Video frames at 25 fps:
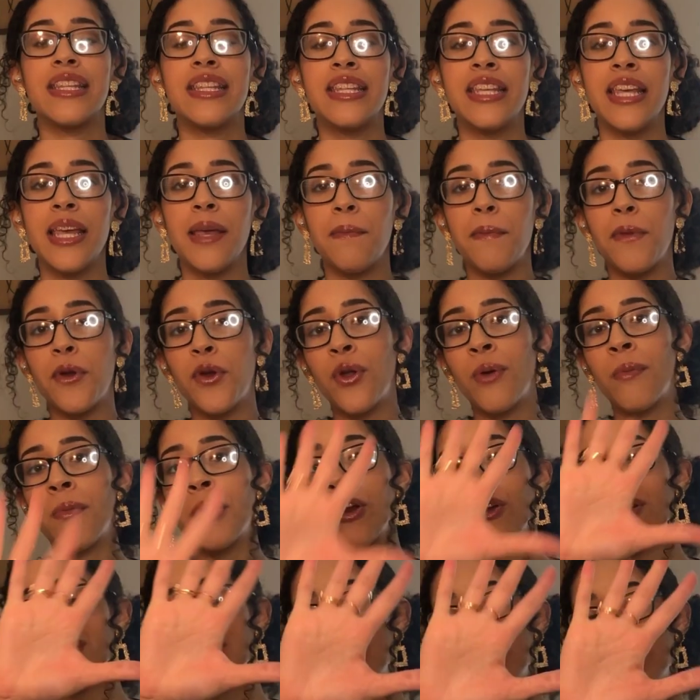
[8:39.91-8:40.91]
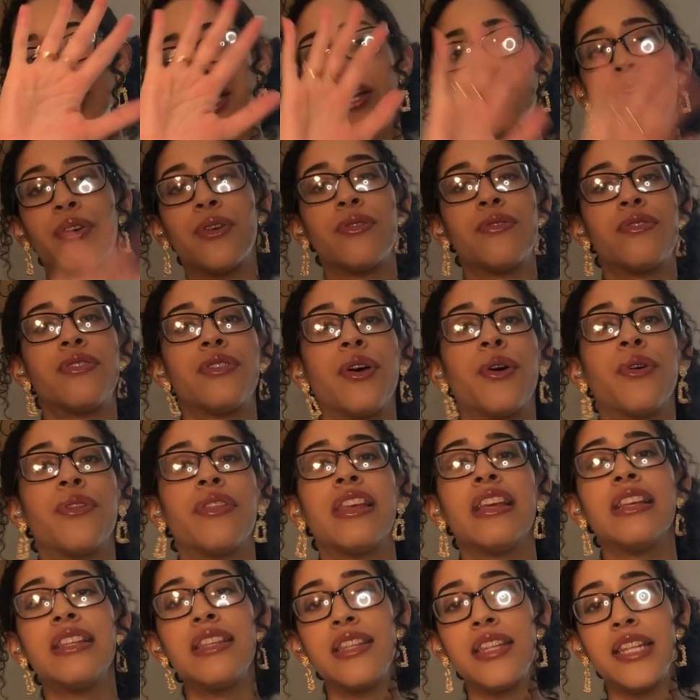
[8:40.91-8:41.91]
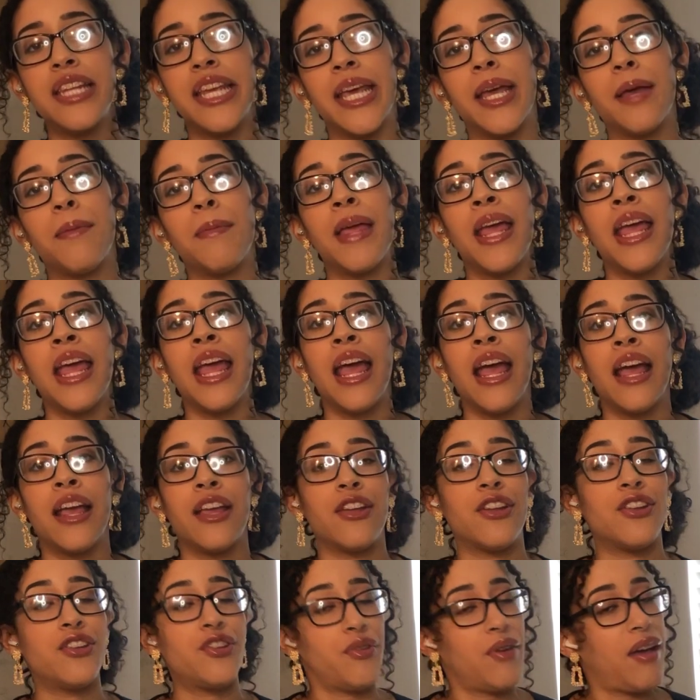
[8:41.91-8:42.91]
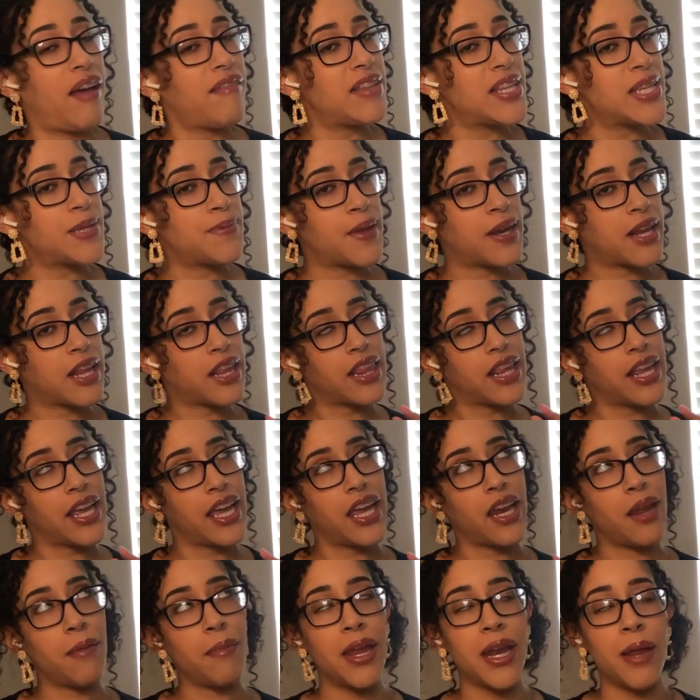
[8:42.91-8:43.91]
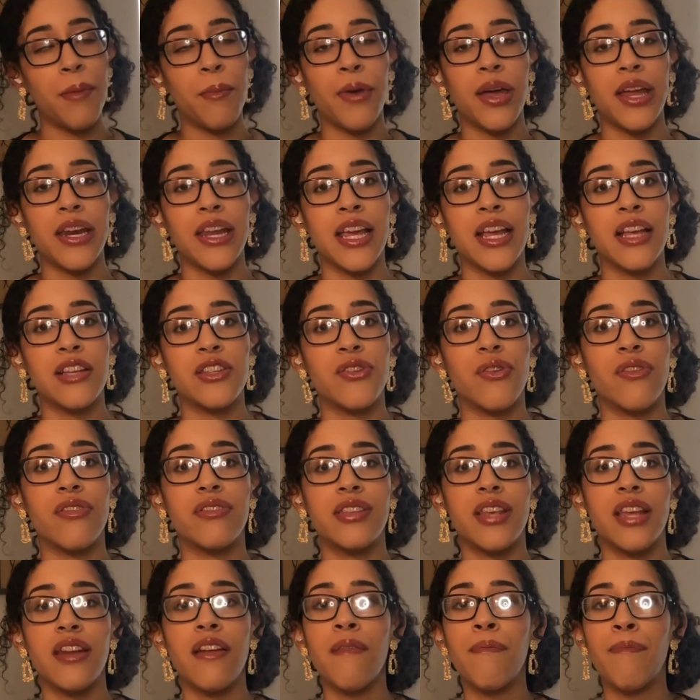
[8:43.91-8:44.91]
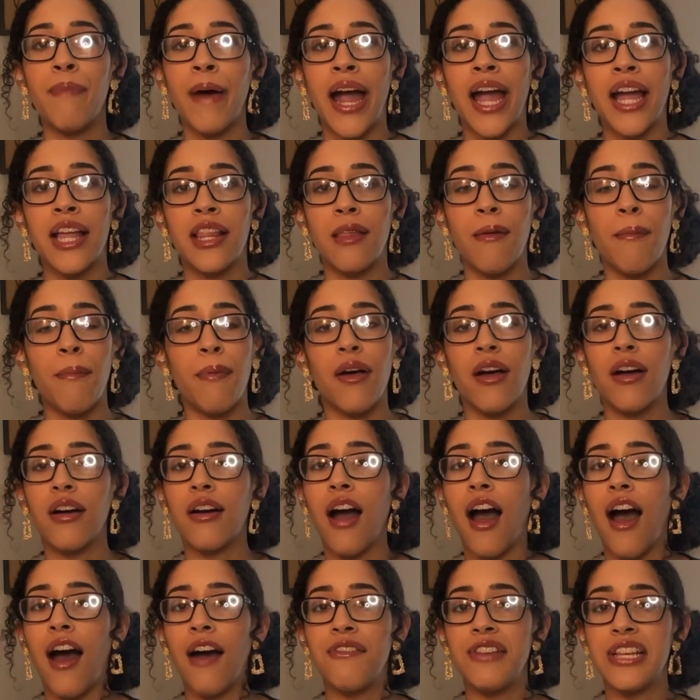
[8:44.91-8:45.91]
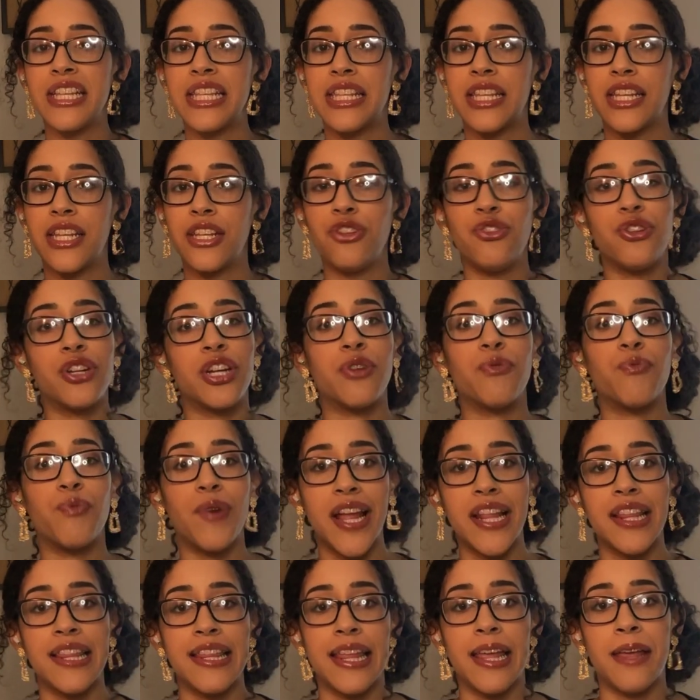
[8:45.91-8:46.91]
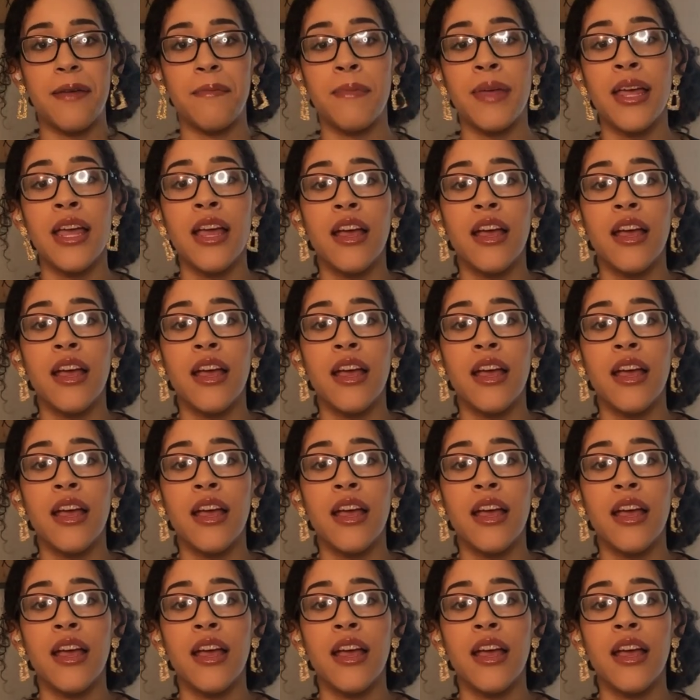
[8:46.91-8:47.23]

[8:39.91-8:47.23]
Tip numero cinco. So this tip, you do have to spend a little bit of money. So instead of buying the book, obviously you can rent them.